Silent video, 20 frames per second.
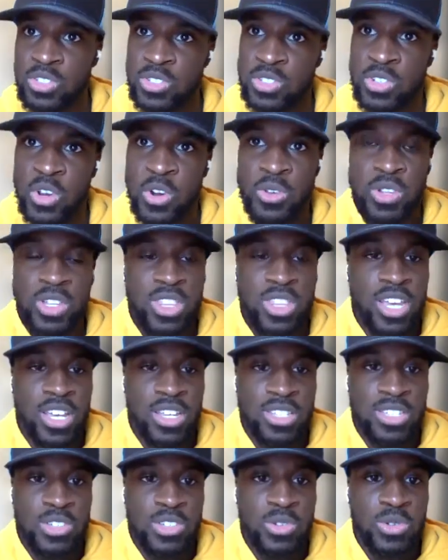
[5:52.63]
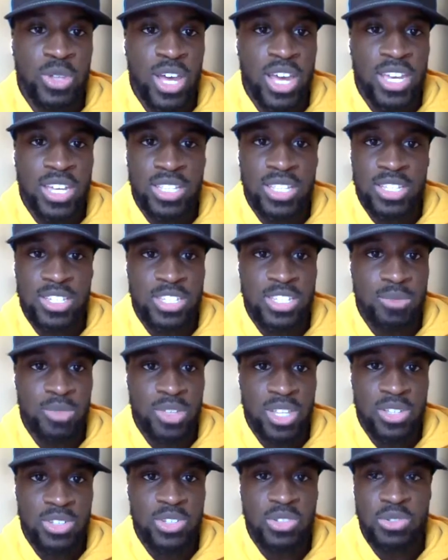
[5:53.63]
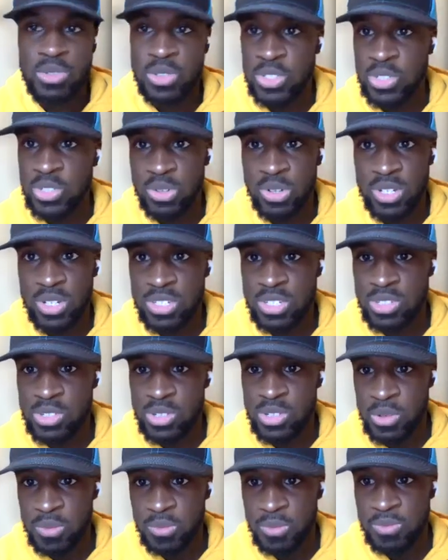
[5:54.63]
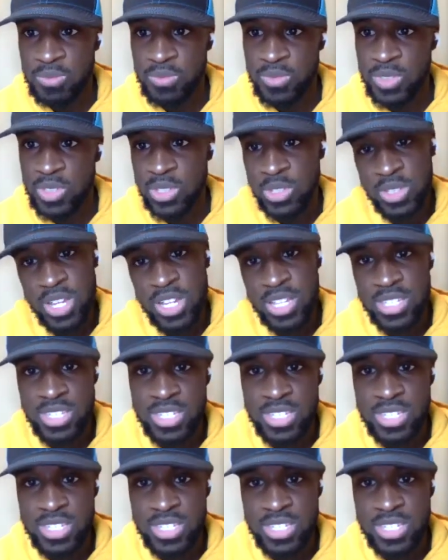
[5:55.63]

turn the things you like into something that you enjoy to do. So